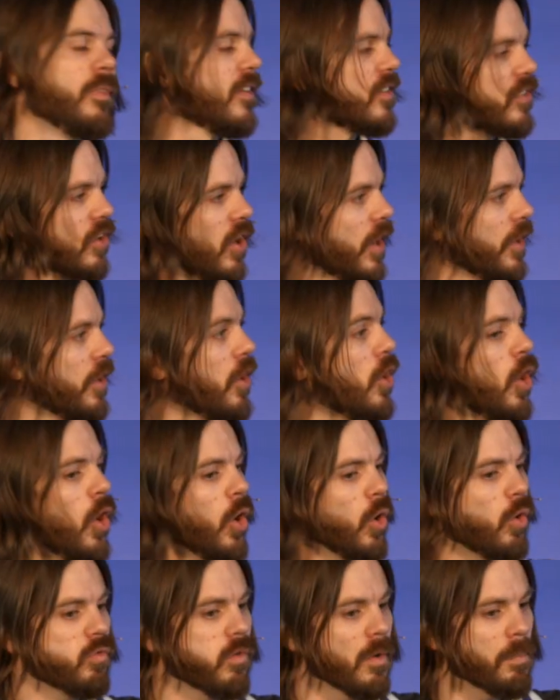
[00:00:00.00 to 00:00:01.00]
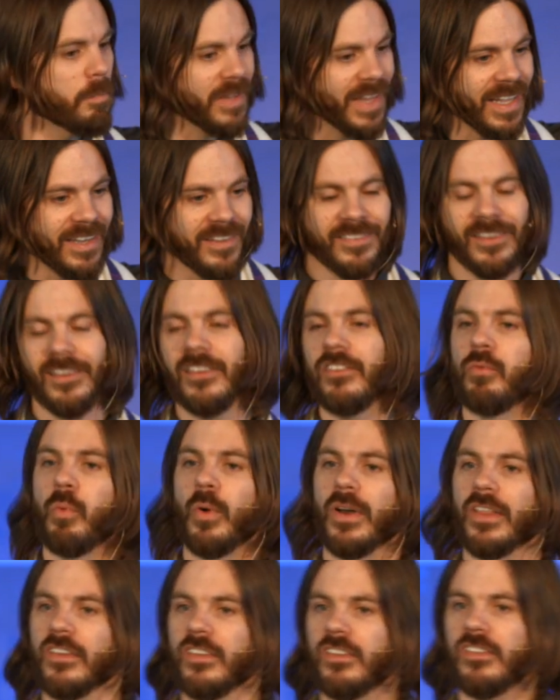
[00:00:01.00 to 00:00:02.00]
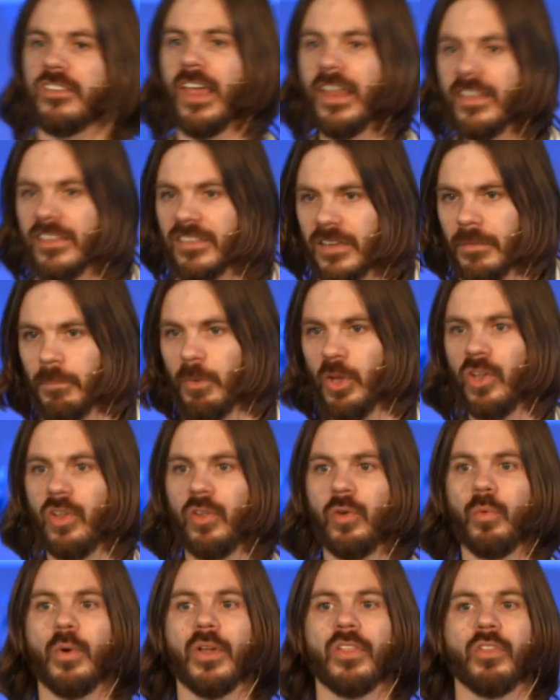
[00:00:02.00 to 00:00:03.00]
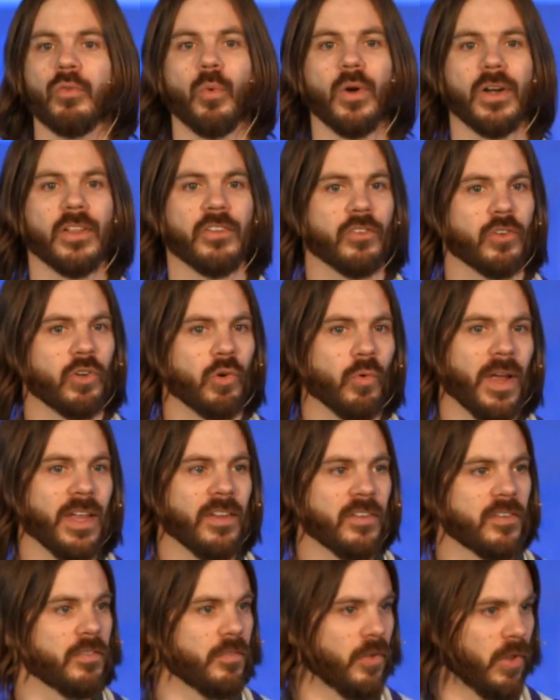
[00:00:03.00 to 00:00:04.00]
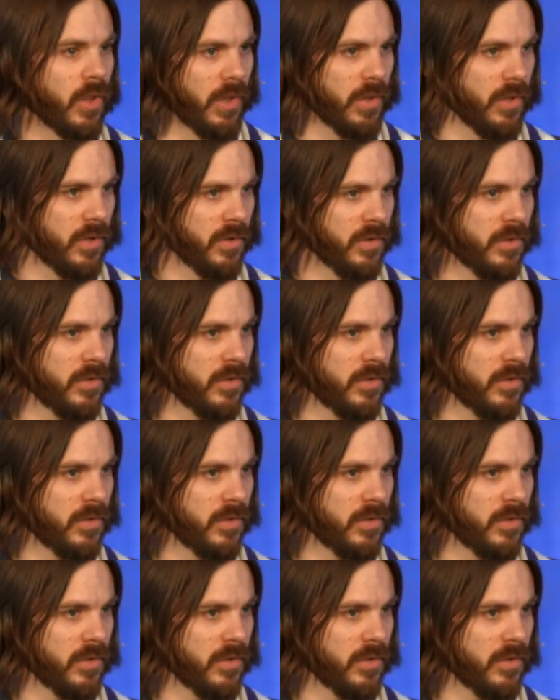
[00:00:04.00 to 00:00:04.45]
This God who replaces what is sensible with what is graceful.